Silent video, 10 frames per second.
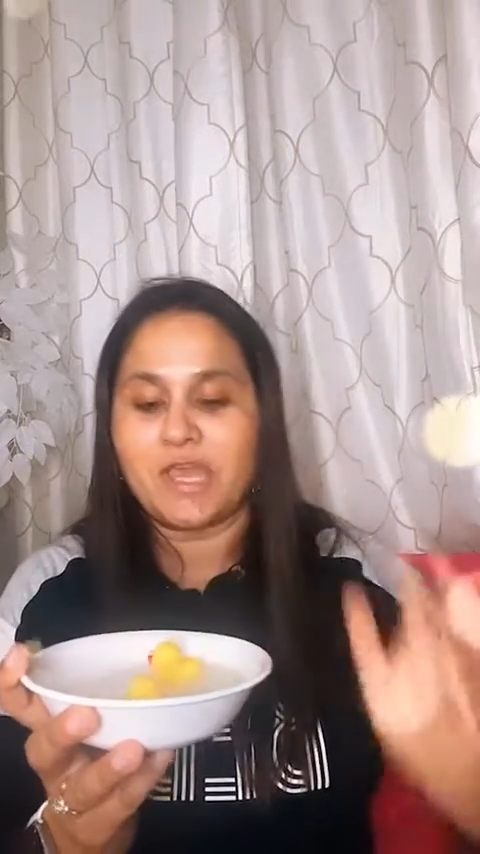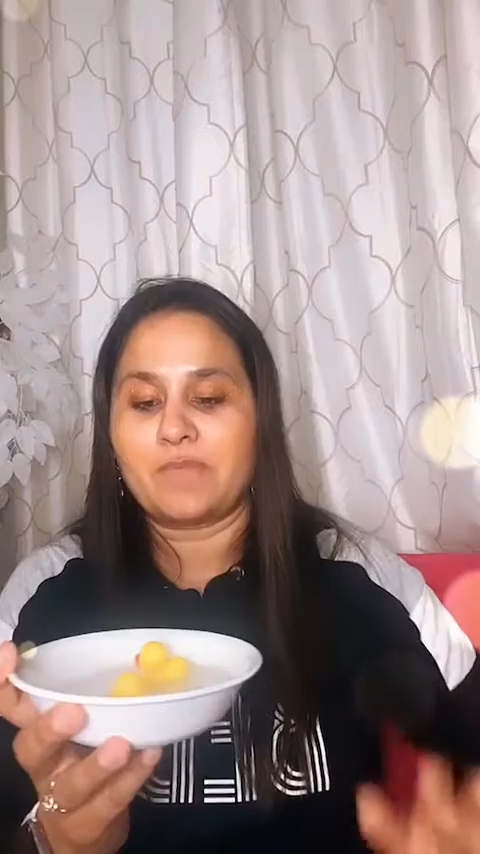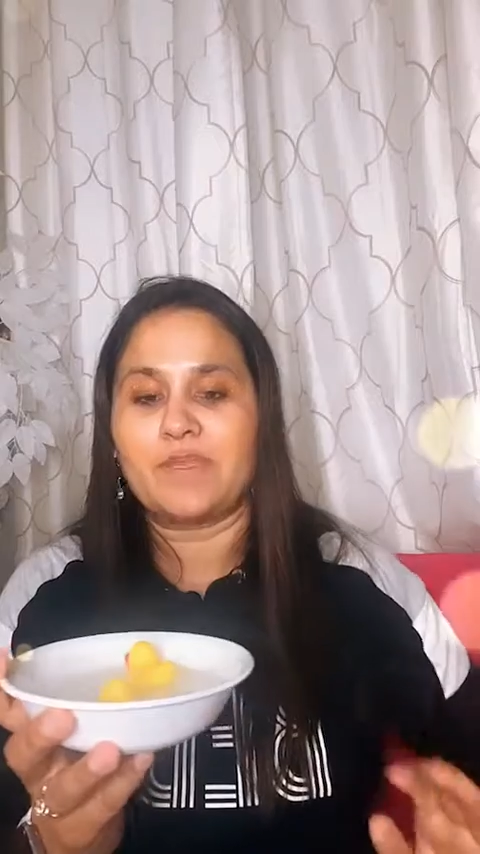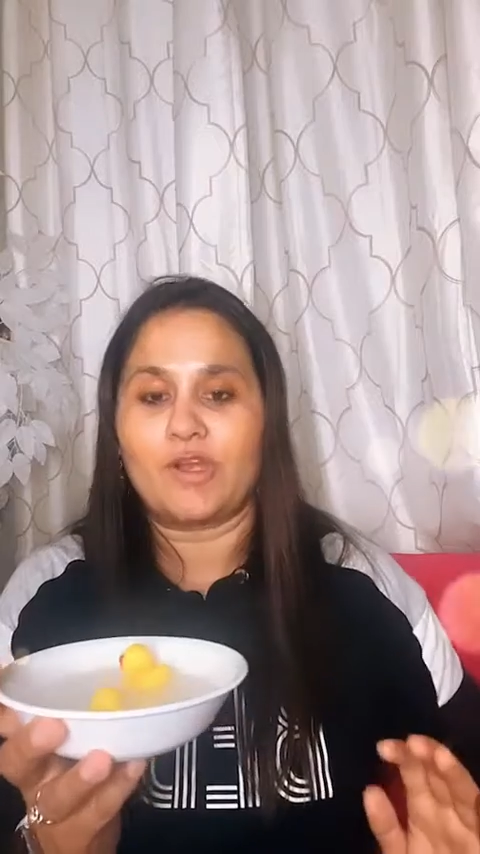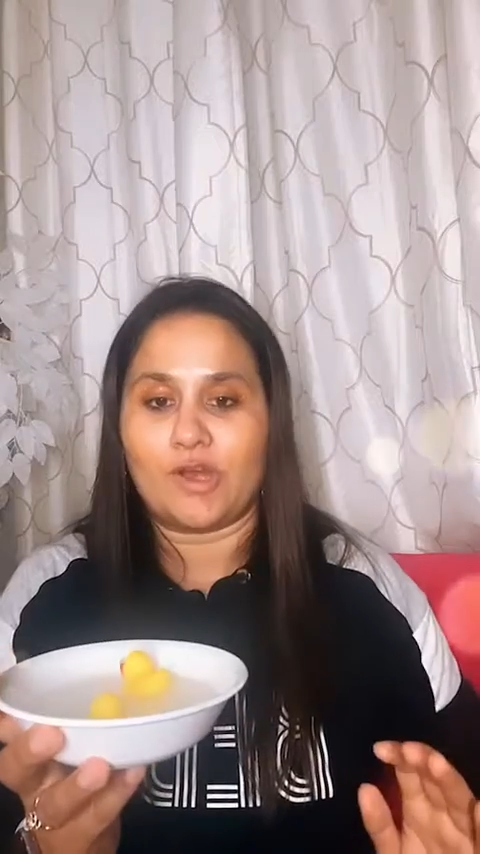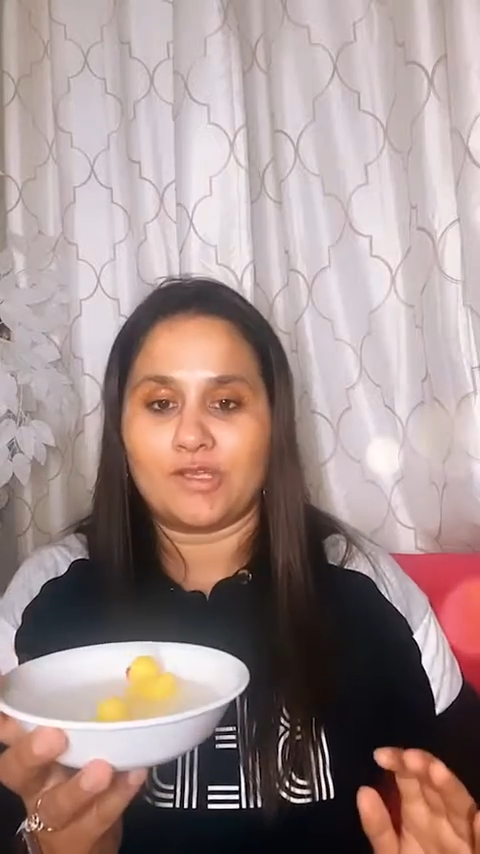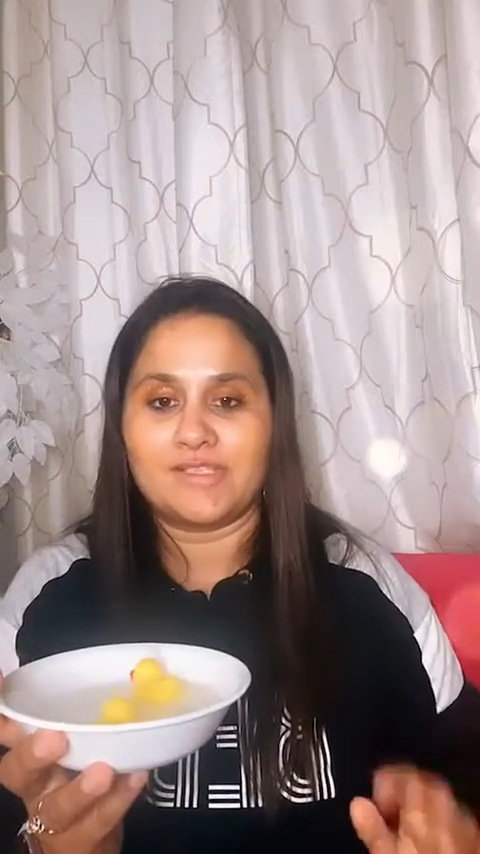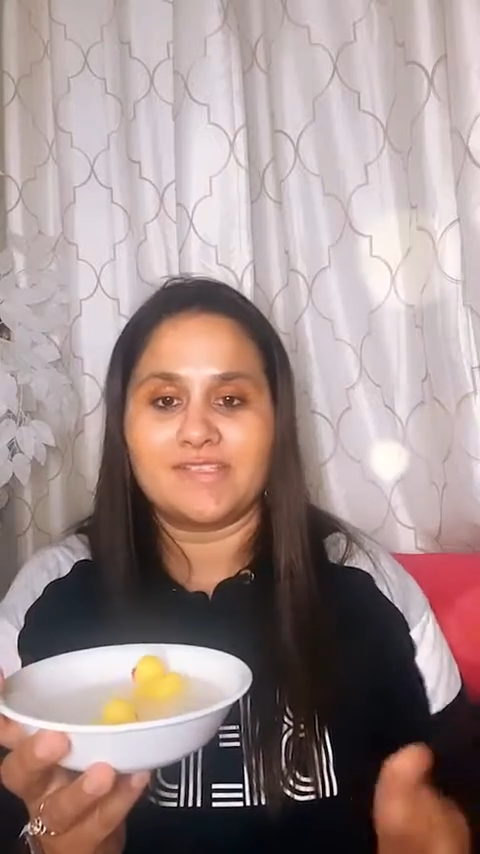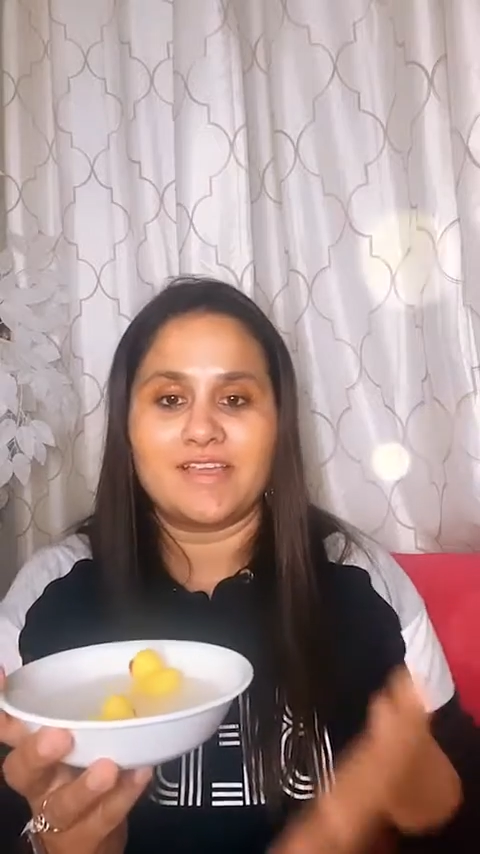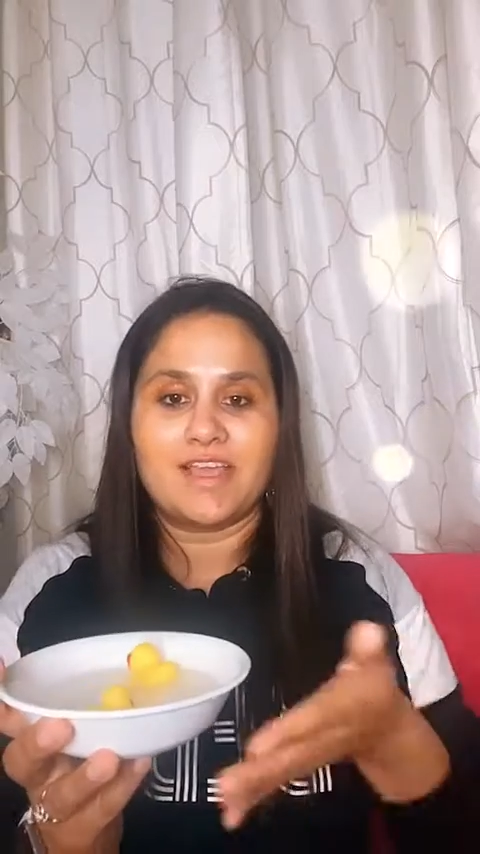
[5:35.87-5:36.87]

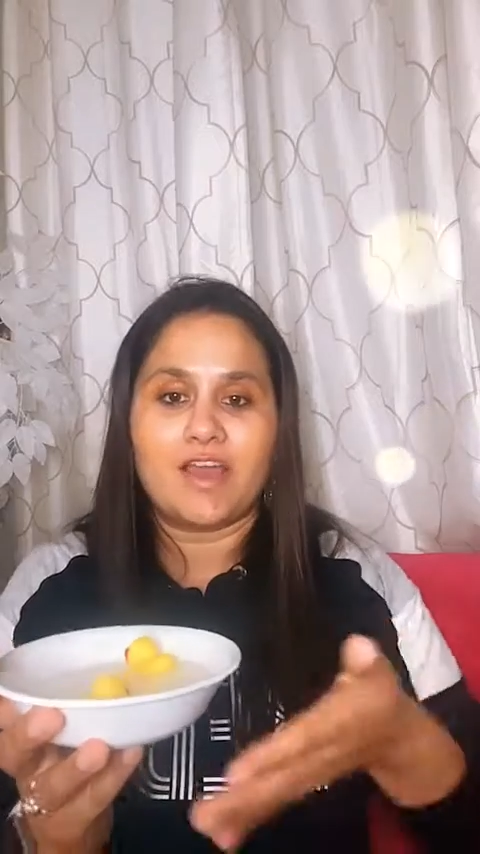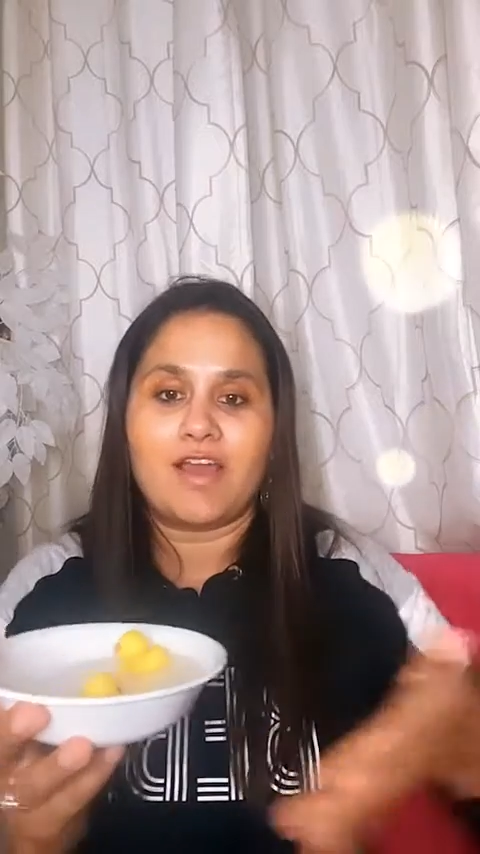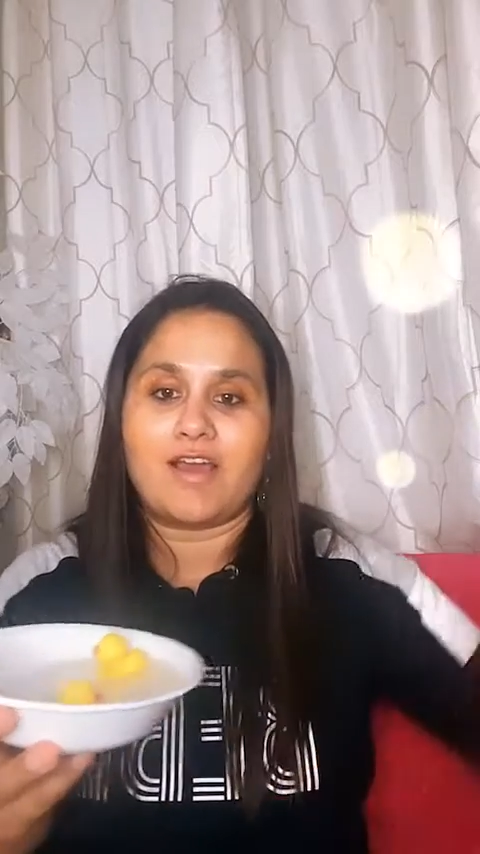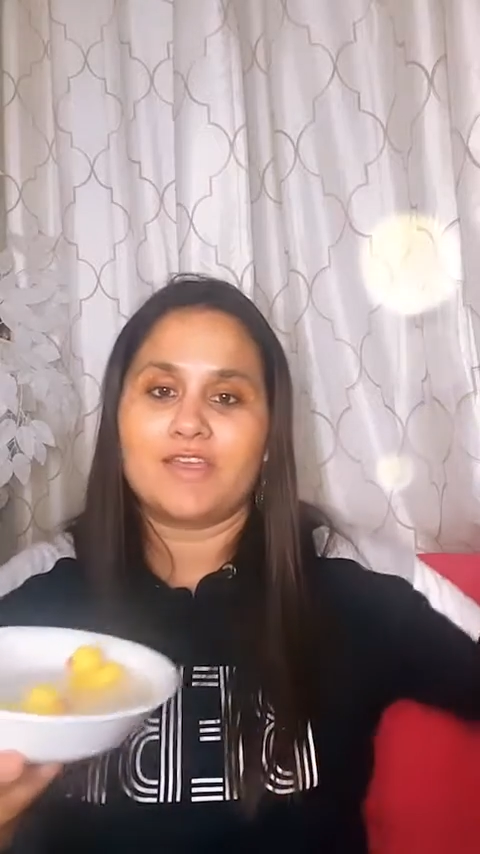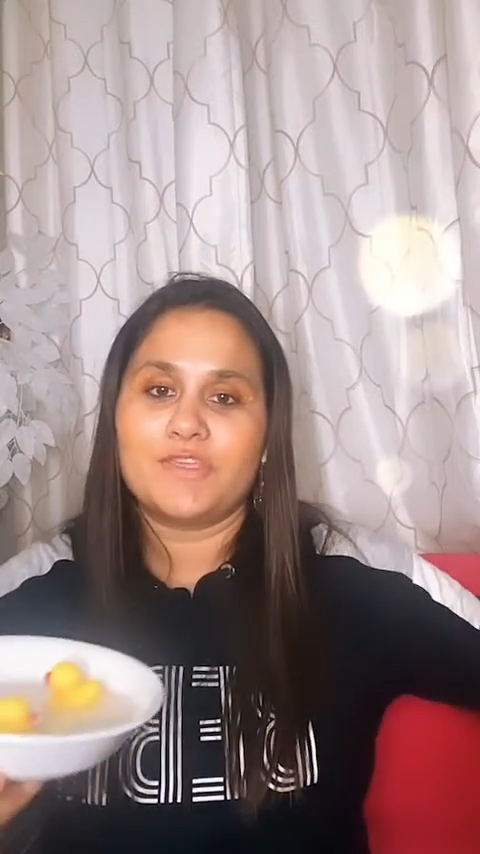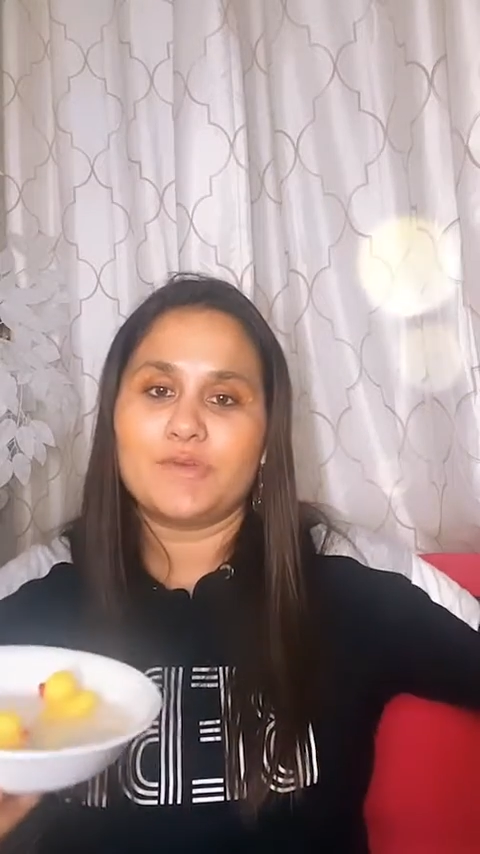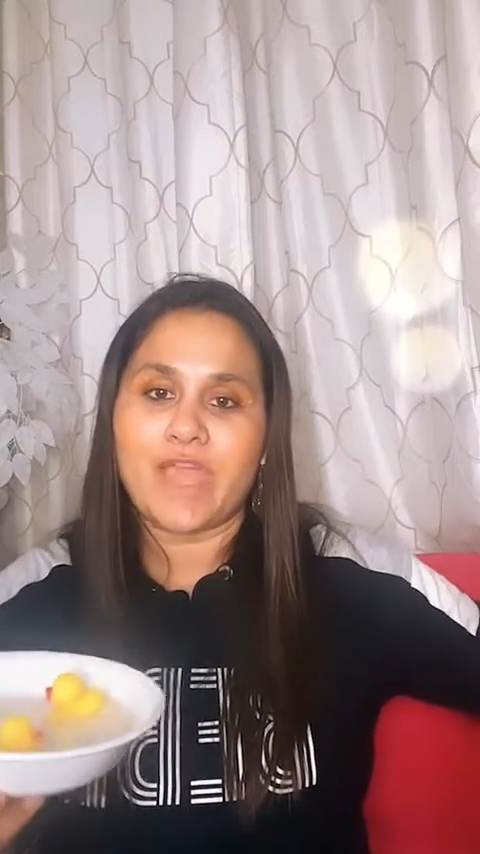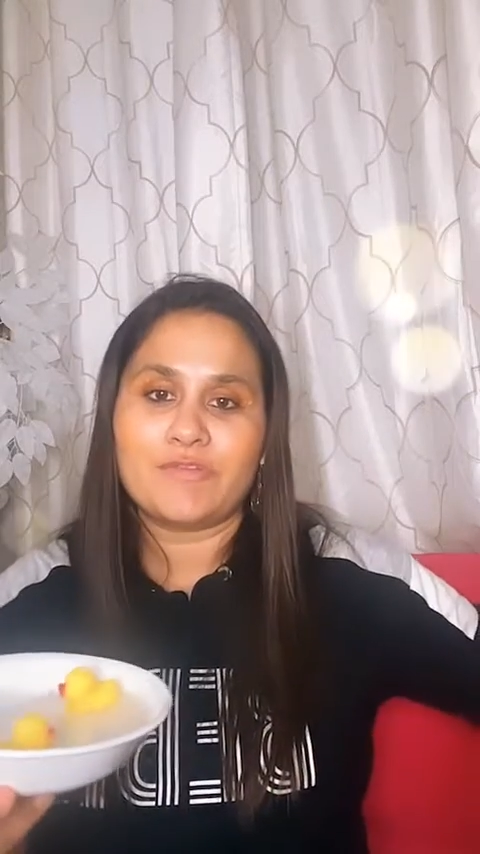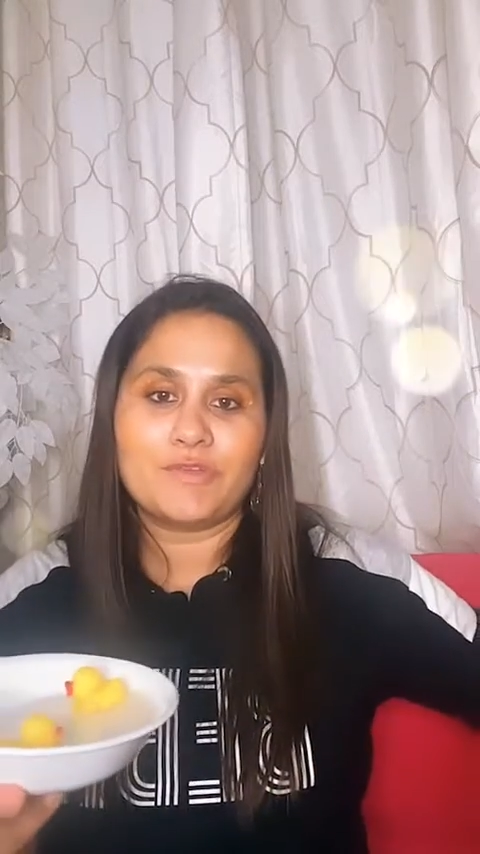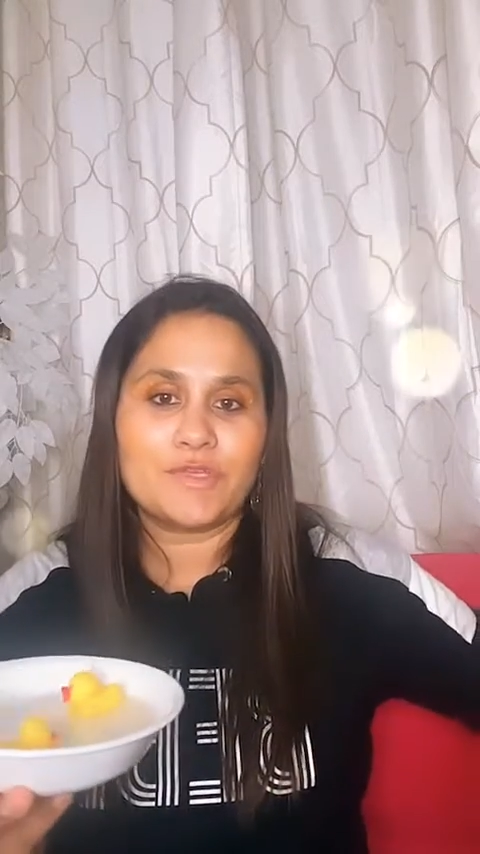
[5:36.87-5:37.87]
because you
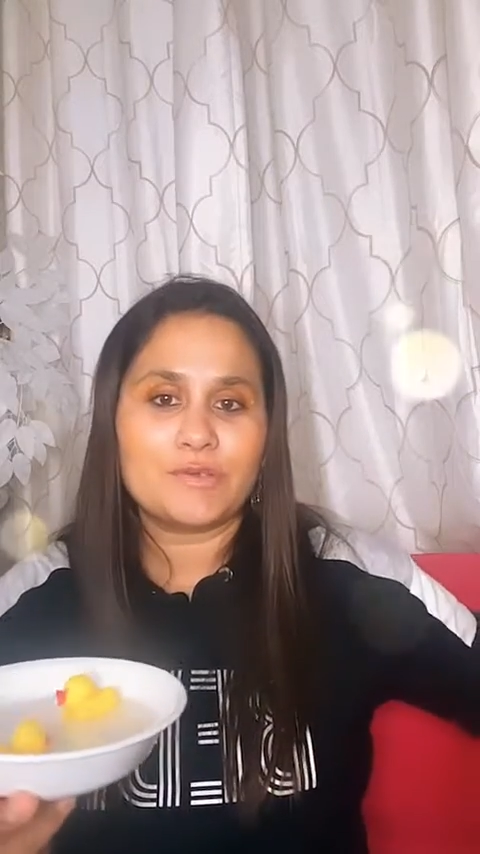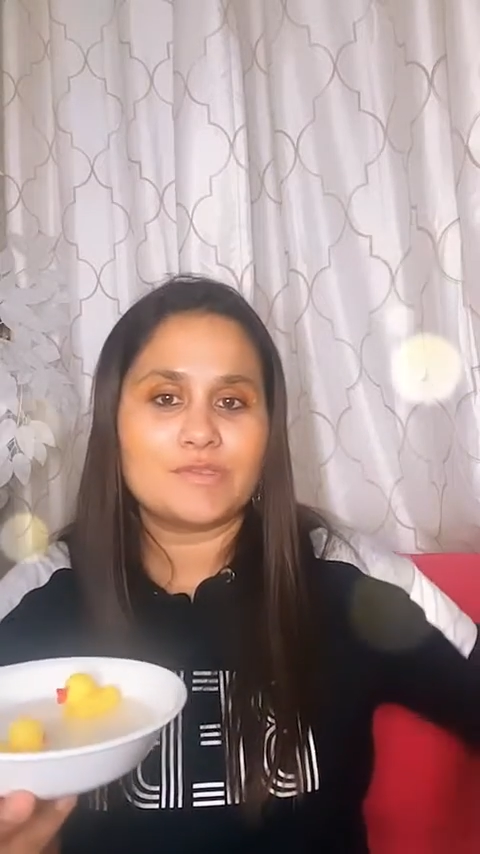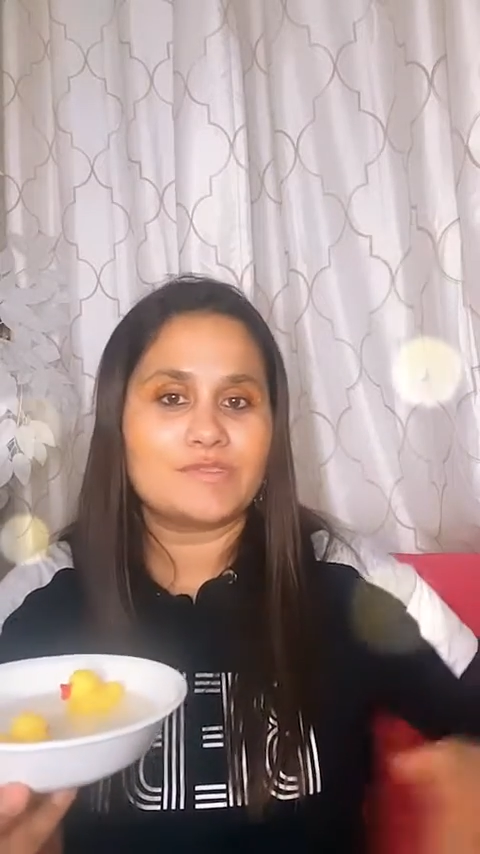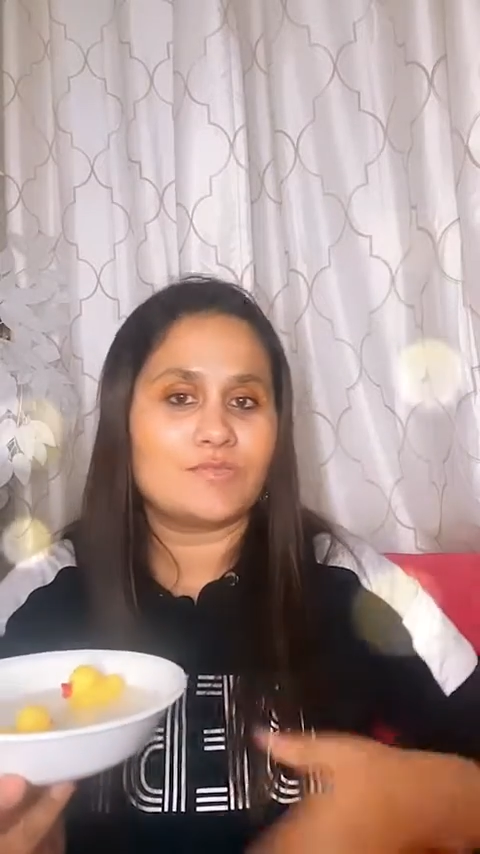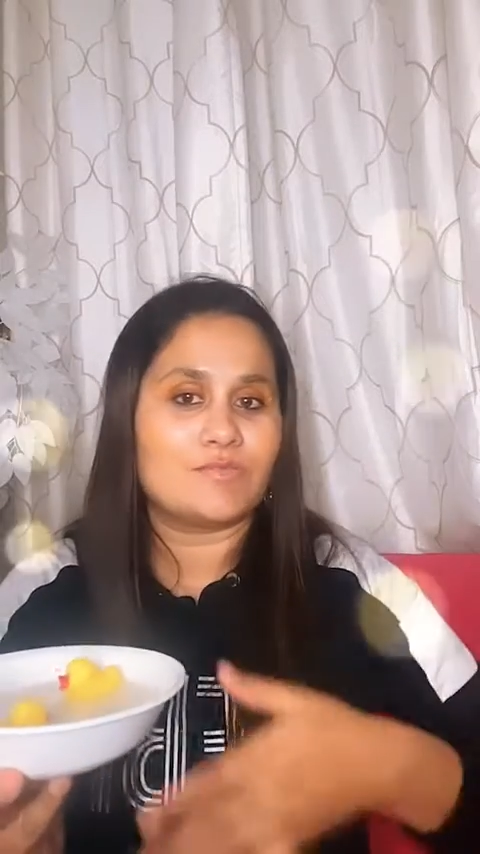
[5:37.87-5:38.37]
have to use